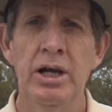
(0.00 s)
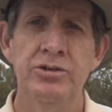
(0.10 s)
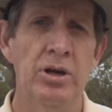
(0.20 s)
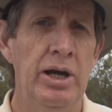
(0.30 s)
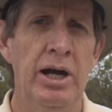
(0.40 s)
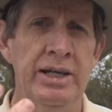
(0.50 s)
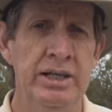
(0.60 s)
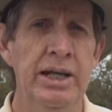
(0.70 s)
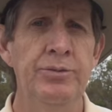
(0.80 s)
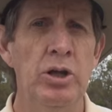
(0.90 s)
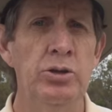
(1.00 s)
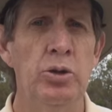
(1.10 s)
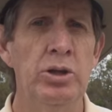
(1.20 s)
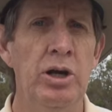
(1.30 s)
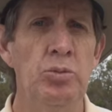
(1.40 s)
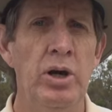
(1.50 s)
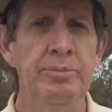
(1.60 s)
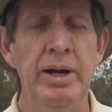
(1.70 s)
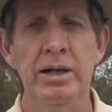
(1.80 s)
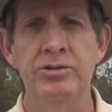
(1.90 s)
so I can leave it on auto
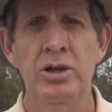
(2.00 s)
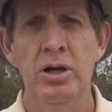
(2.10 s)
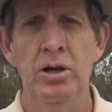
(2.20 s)
white balance,